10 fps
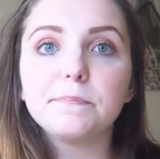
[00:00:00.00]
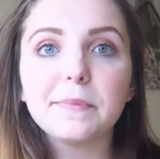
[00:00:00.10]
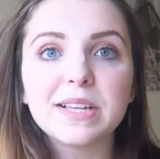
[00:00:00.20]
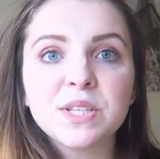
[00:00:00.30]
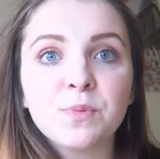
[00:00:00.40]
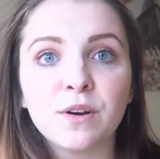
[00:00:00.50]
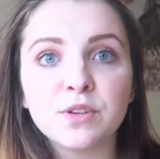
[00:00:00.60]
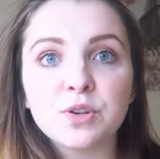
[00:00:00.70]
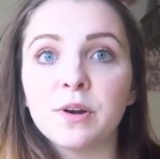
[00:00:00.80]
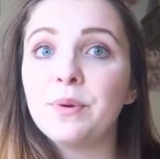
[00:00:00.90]
That's the moral of
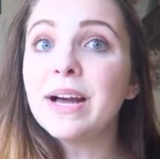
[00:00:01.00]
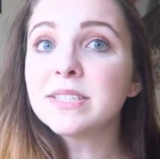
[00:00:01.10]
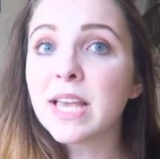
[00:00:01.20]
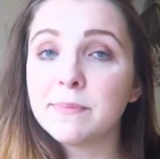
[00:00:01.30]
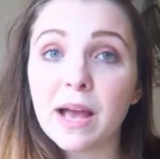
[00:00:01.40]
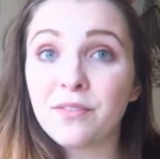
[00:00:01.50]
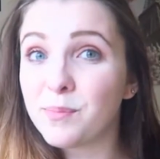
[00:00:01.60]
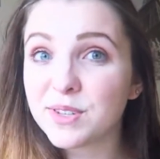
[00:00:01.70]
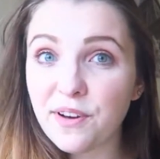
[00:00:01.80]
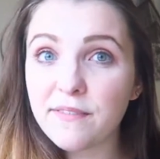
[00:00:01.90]
the story. We got scammed out of
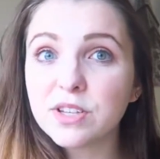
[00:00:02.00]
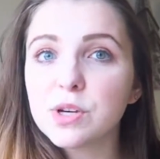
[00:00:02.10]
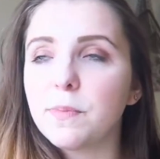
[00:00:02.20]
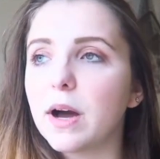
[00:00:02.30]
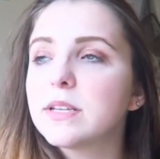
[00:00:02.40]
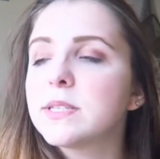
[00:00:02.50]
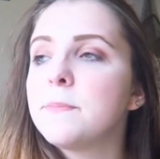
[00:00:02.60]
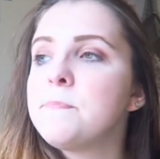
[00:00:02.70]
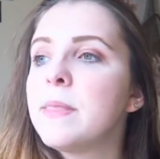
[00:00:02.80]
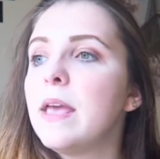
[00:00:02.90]
almost 500 bucks.
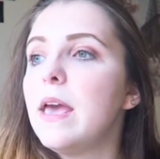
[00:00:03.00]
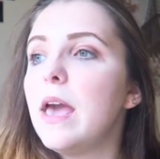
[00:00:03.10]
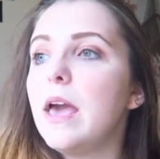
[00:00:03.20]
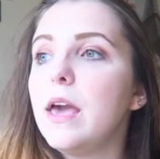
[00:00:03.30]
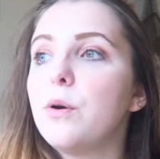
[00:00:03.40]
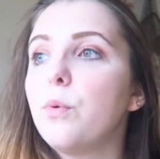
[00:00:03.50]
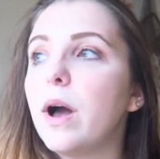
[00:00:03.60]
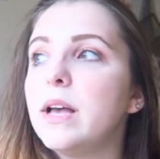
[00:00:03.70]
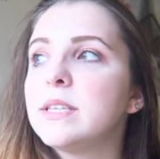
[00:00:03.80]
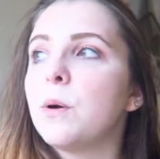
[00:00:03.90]
It
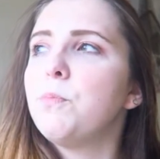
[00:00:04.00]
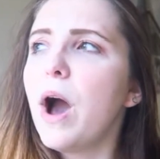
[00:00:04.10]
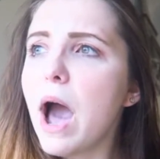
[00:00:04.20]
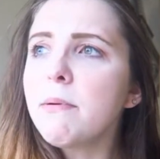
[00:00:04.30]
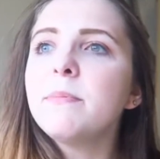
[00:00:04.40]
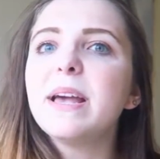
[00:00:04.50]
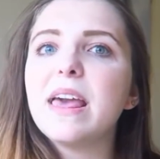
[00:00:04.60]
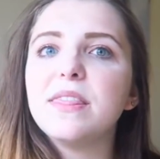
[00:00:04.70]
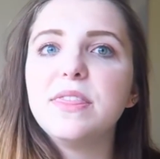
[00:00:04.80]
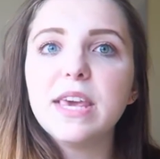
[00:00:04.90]
was
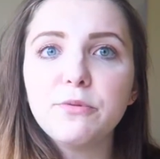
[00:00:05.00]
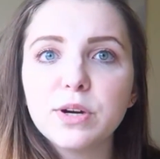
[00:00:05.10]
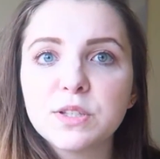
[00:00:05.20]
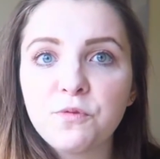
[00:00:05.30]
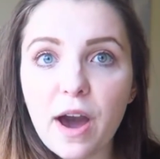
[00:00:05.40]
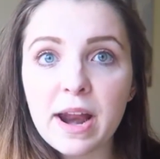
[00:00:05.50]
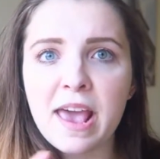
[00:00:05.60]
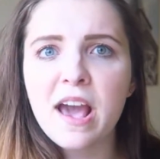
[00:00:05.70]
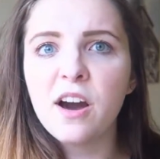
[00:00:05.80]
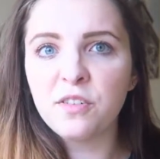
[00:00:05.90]
probably the worst
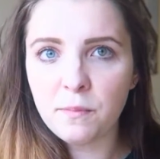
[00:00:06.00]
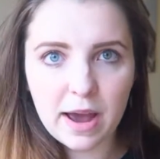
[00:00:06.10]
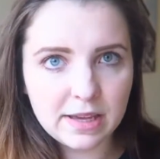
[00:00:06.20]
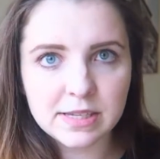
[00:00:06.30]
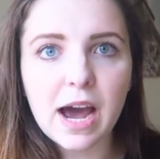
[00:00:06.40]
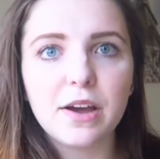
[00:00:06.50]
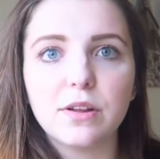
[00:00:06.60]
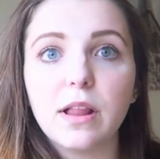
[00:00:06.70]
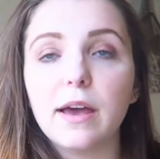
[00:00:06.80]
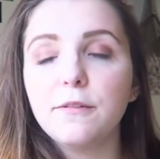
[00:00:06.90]
Friday of my
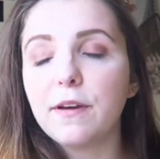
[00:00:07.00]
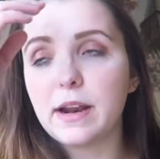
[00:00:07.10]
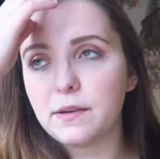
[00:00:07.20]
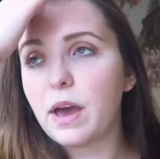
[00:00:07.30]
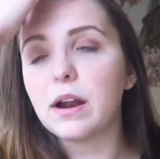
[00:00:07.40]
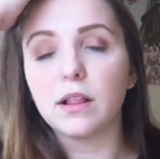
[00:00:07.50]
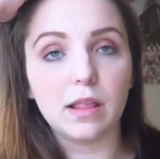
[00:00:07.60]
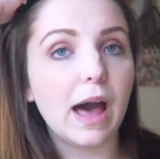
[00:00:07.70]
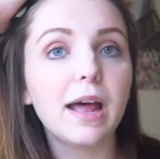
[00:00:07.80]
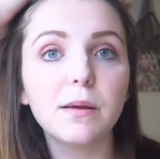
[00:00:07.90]
entire life, and I've had a
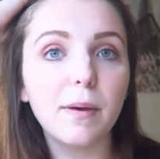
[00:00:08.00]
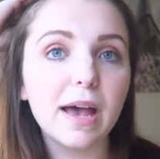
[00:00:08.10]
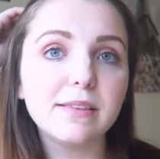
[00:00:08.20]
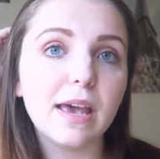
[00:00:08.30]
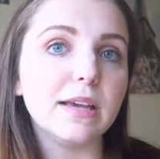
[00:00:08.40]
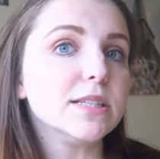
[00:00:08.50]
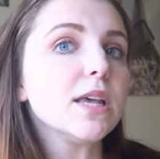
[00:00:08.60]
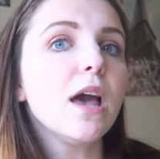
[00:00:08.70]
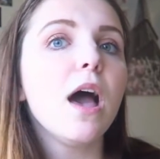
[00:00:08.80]
lot of bad days.